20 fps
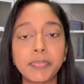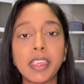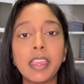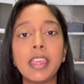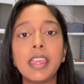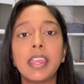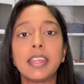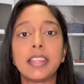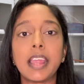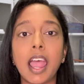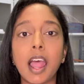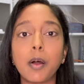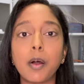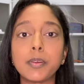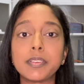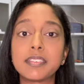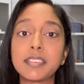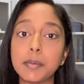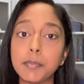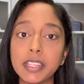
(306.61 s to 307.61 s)
Now,
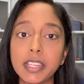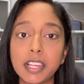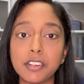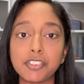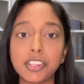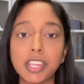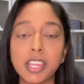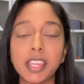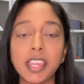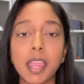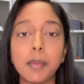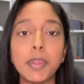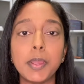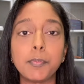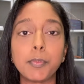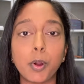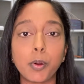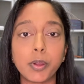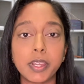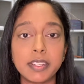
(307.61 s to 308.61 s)
stimulation can be
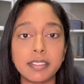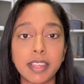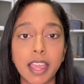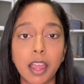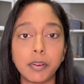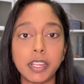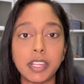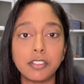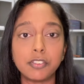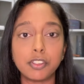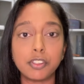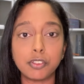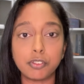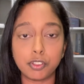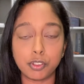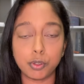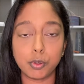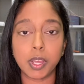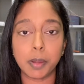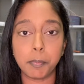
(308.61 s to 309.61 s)
broken down into two
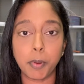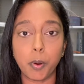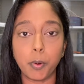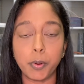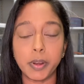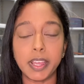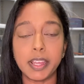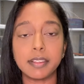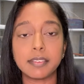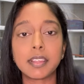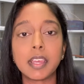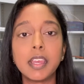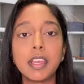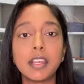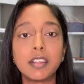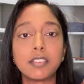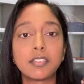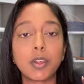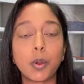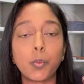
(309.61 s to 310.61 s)
components. So
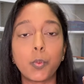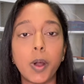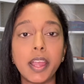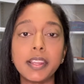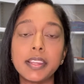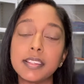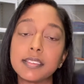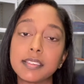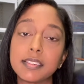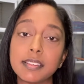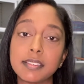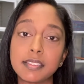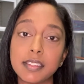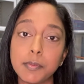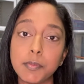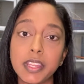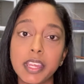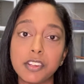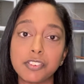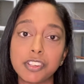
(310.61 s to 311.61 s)
one is the
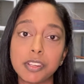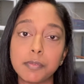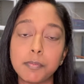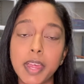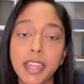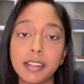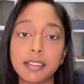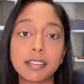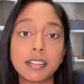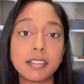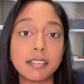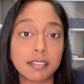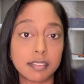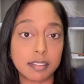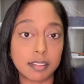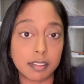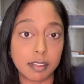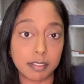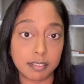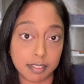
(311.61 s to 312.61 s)
stimulation medicines to
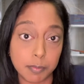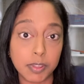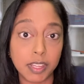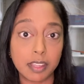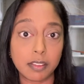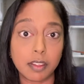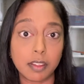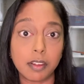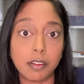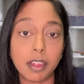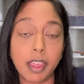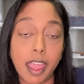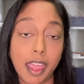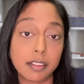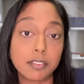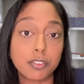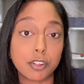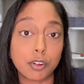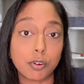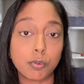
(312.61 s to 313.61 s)
stimulate the eggs to
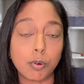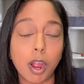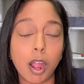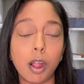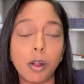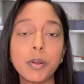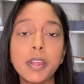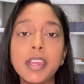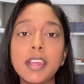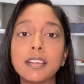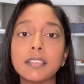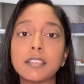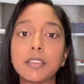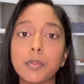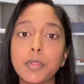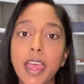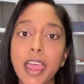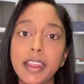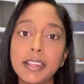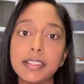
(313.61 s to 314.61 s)
grow. So that
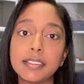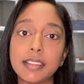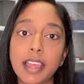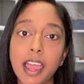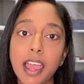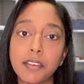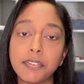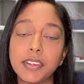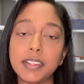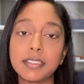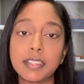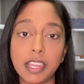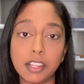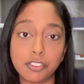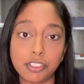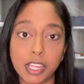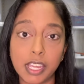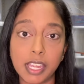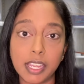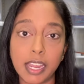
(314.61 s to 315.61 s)
is FSH
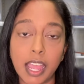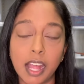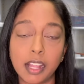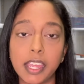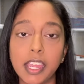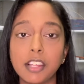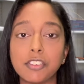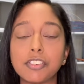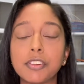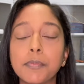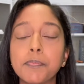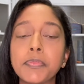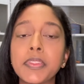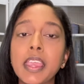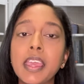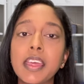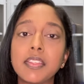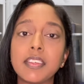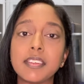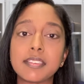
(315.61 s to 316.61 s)
and LH.
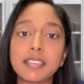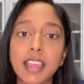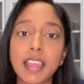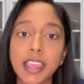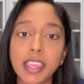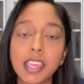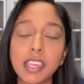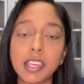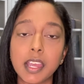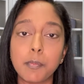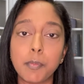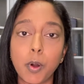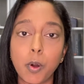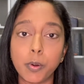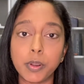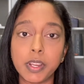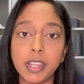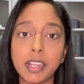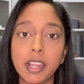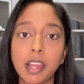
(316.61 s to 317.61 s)
The second component
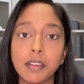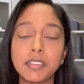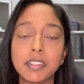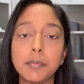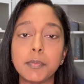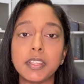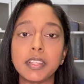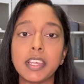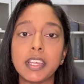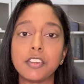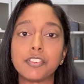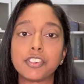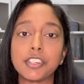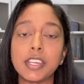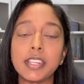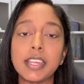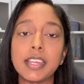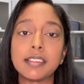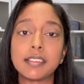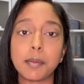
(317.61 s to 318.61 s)
of stimulation
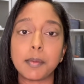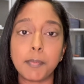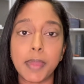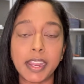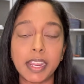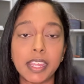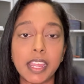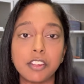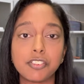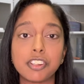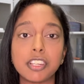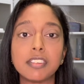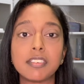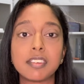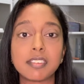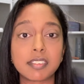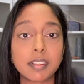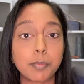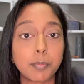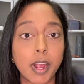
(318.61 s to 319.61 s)
is a medication to
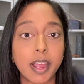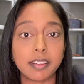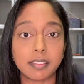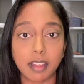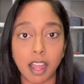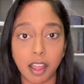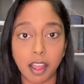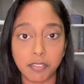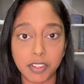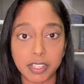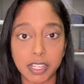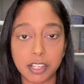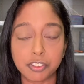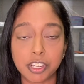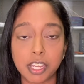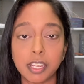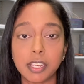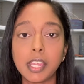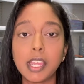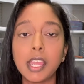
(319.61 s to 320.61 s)
suppress ovulation
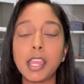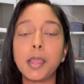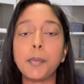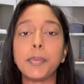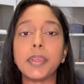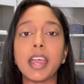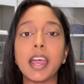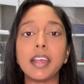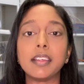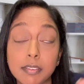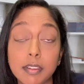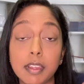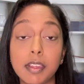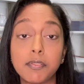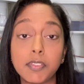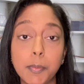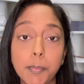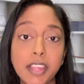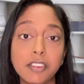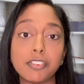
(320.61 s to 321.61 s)
because if the
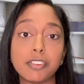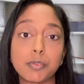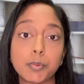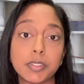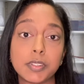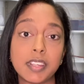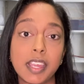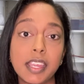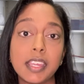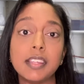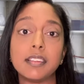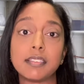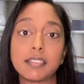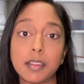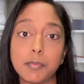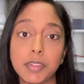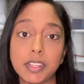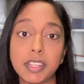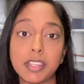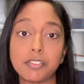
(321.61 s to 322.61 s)
patients were taking the
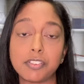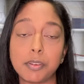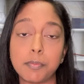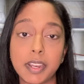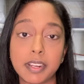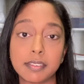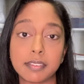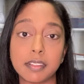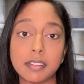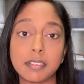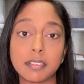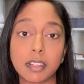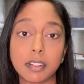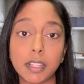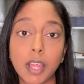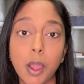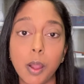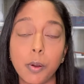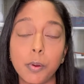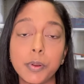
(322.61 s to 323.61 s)
stimulation medicines
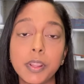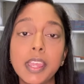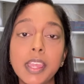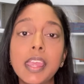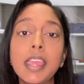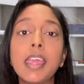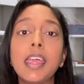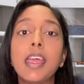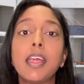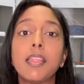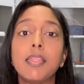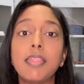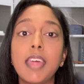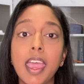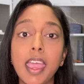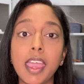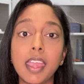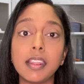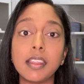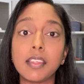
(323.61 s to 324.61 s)
alone,
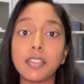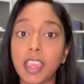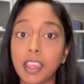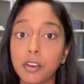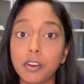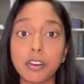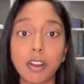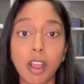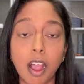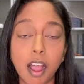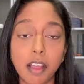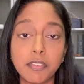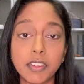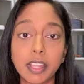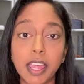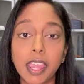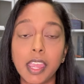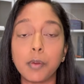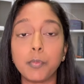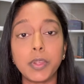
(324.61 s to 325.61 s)
then they could ovulate
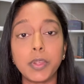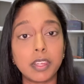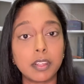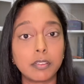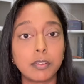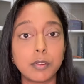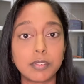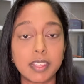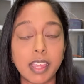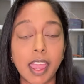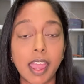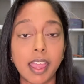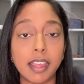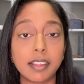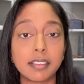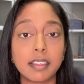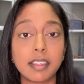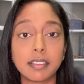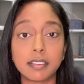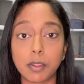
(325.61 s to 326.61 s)
and we could lose the eggs. And
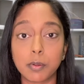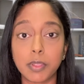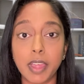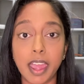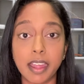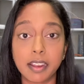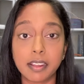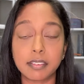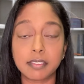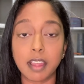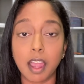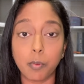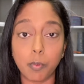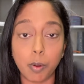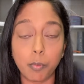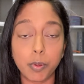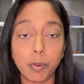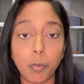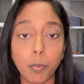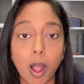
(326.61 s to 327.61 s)
so that is not what we
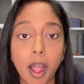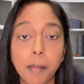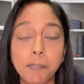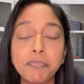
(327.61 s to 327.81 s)
want.